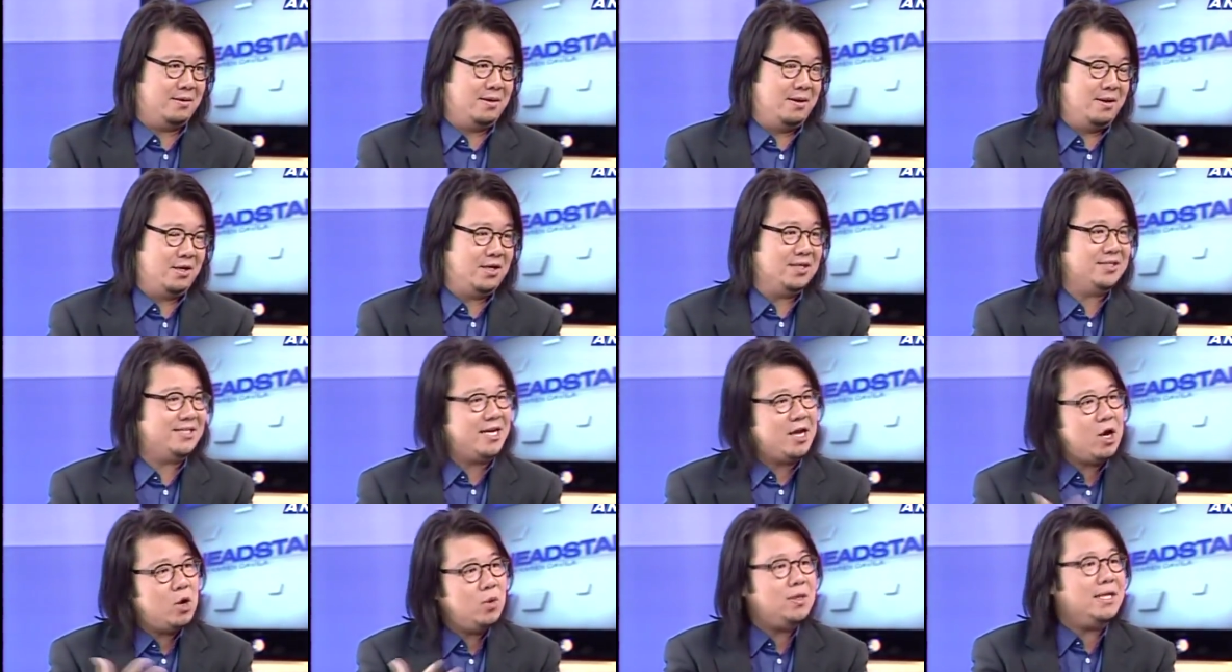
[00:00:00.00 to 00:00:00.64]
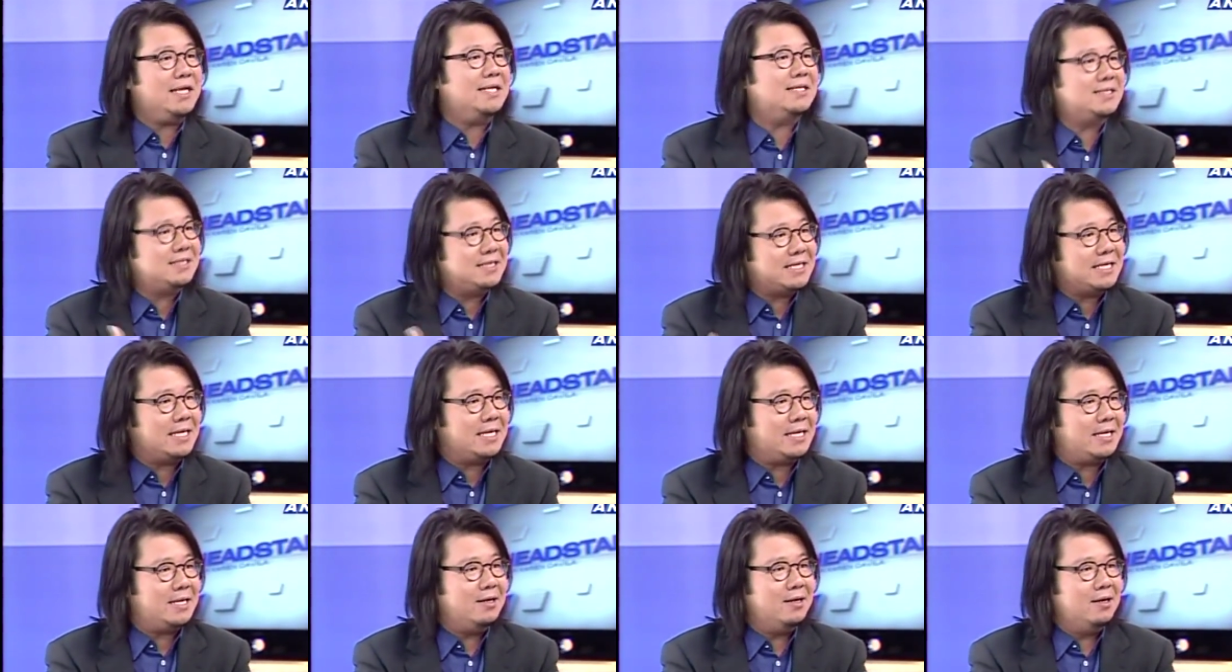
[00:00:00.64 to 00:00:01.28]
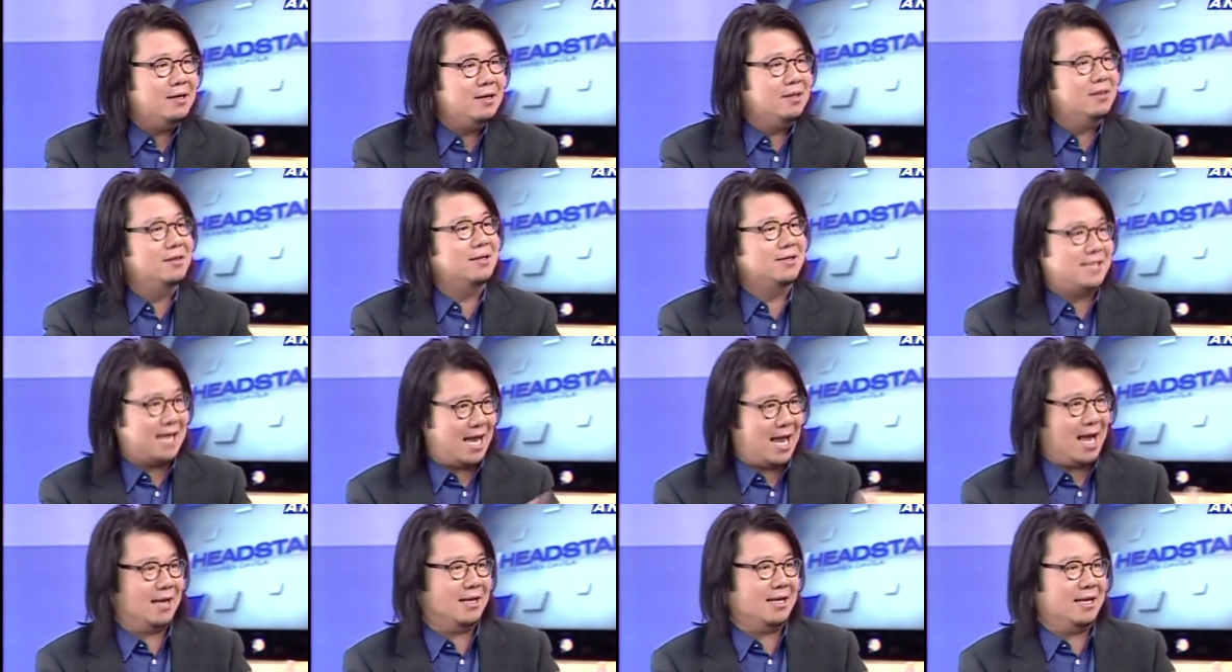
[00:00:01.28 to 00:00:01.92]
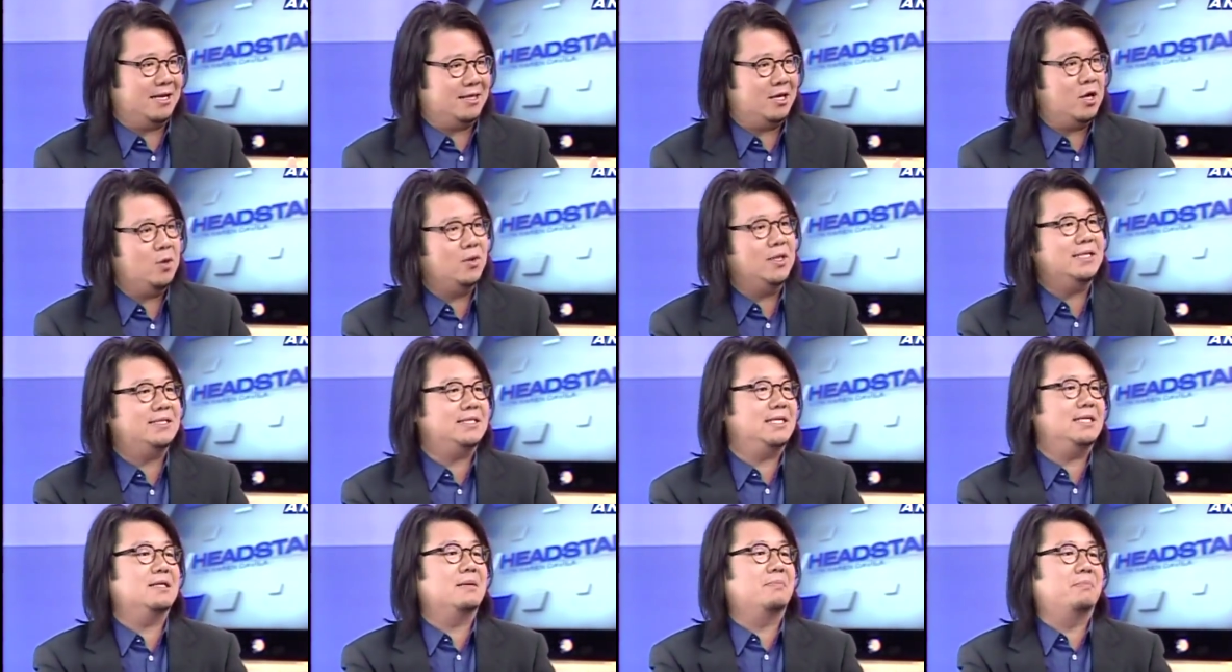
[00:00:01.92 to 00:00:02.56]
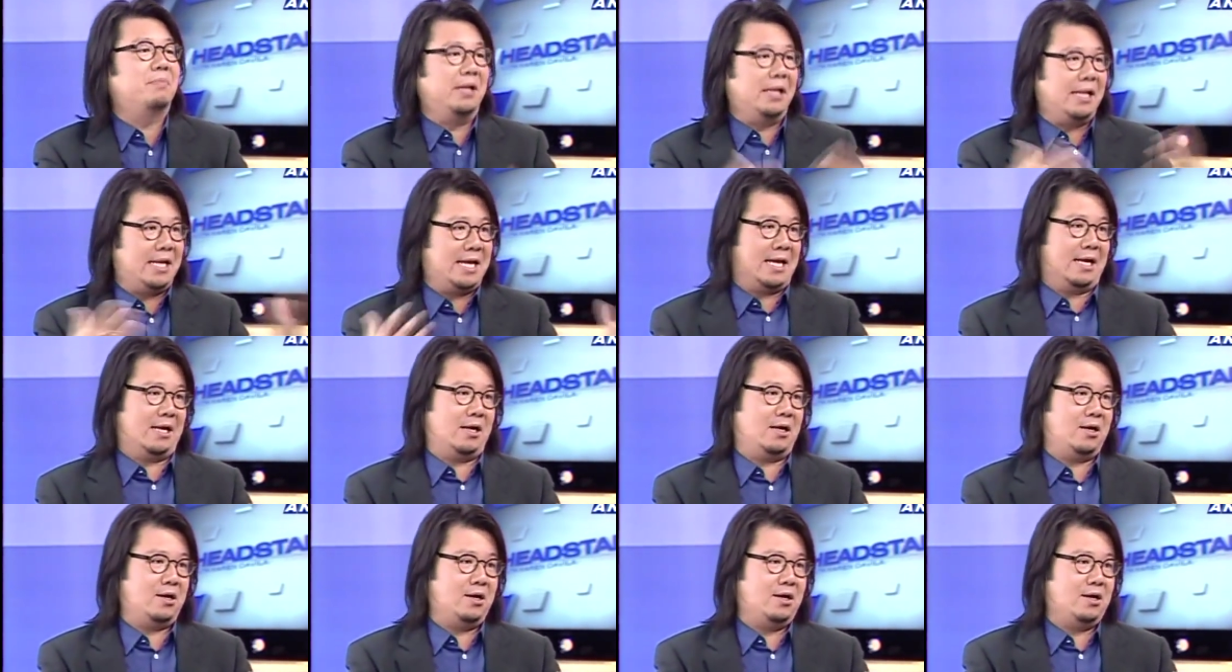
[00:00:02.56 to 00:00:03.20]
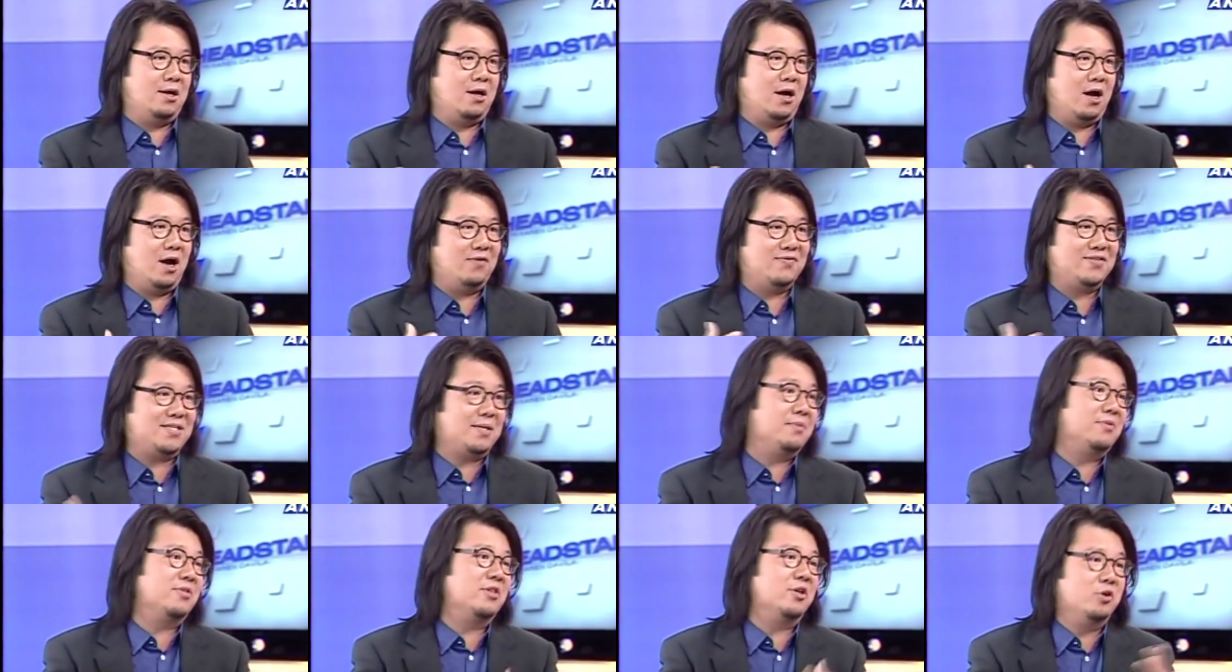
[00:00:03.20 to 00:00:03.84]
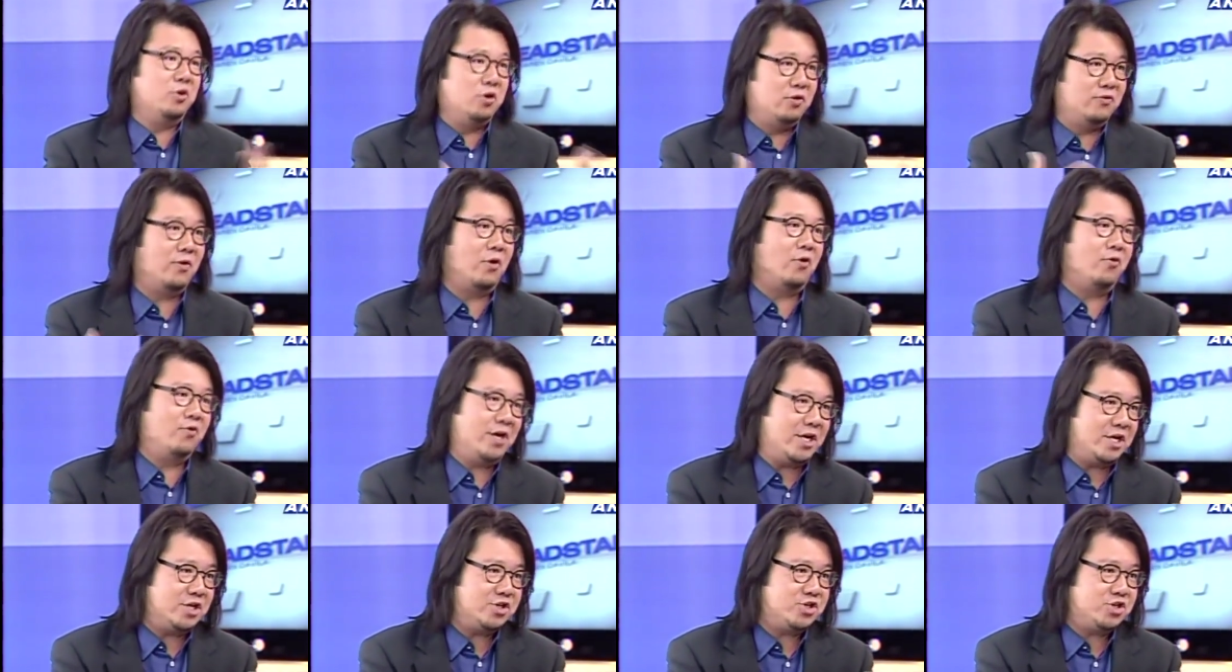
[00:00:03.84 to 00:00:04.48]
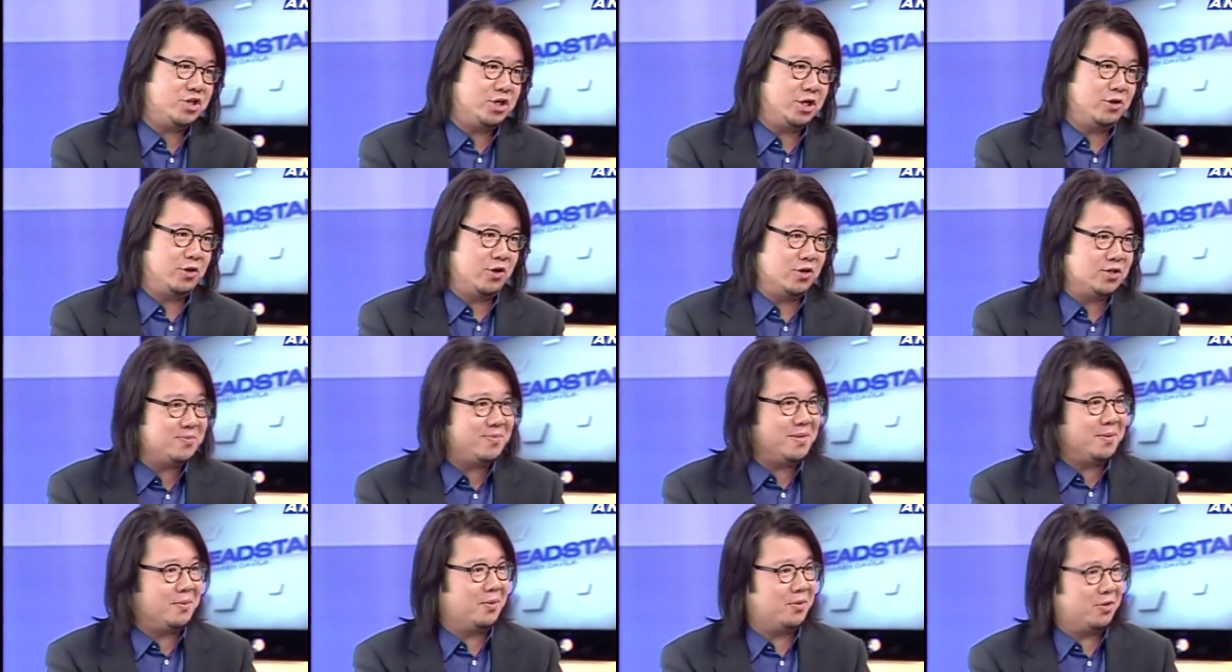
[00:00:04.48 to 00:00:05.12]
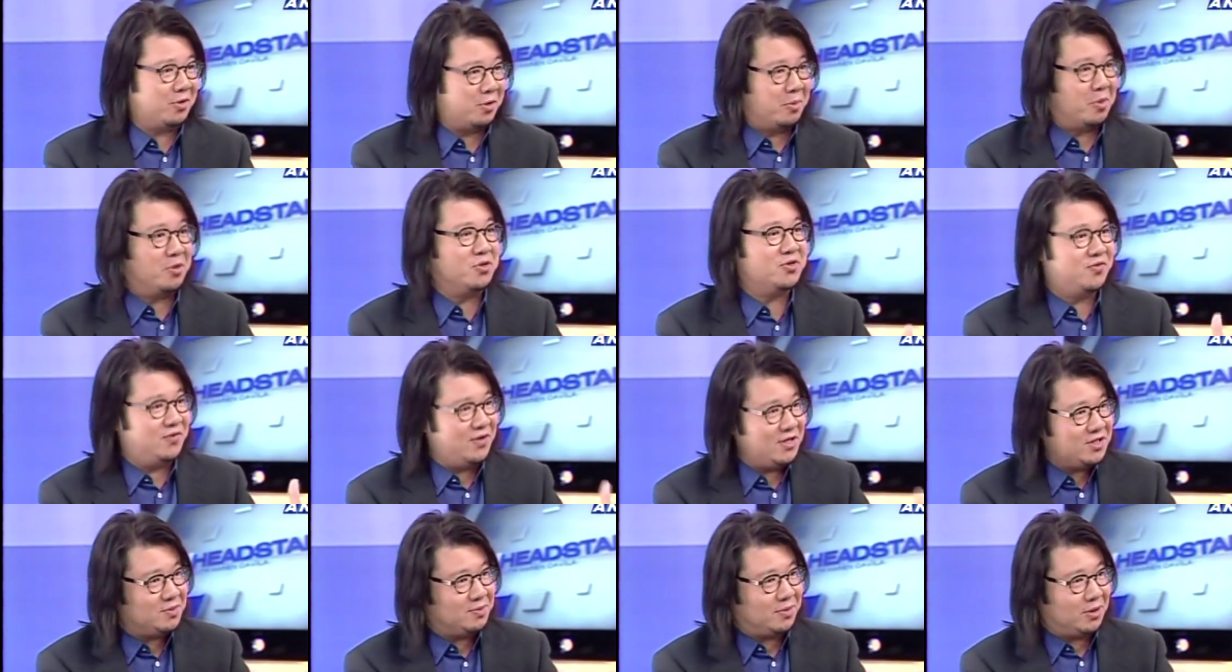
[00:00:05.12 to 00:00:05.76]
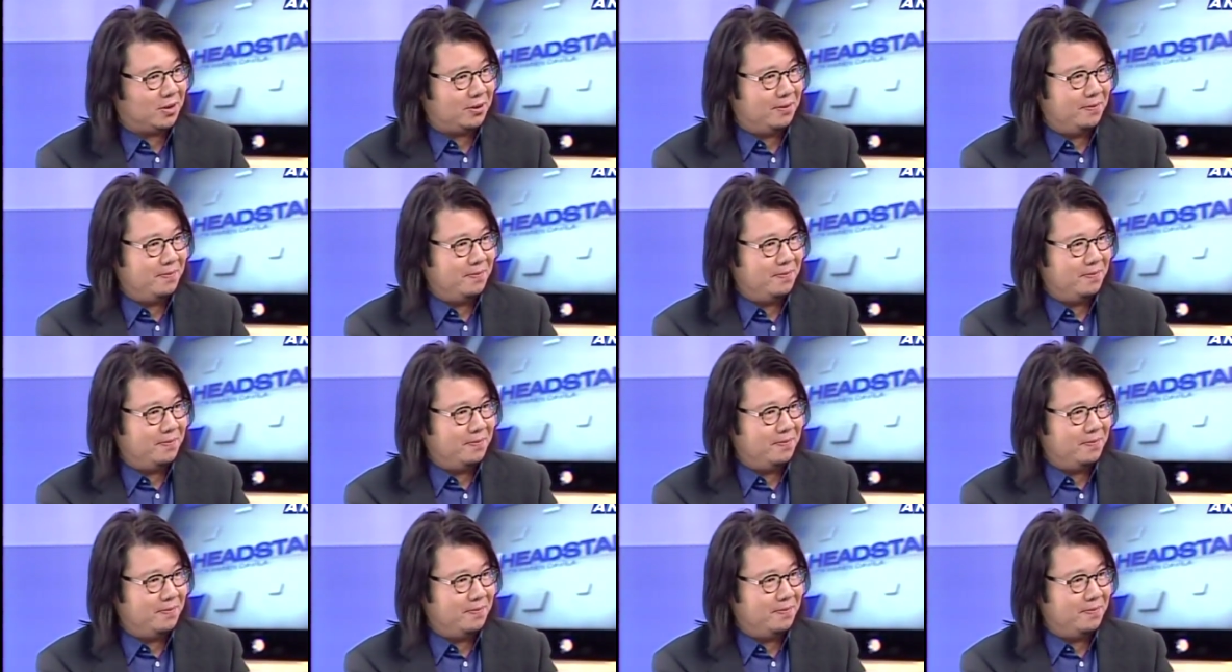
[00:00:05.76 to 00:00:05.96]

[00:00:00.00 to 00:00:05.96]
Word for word: Because yes. they only see the tacky. They only see the bling yes. of some of the nouveau riche. You know, those are people that are most visible.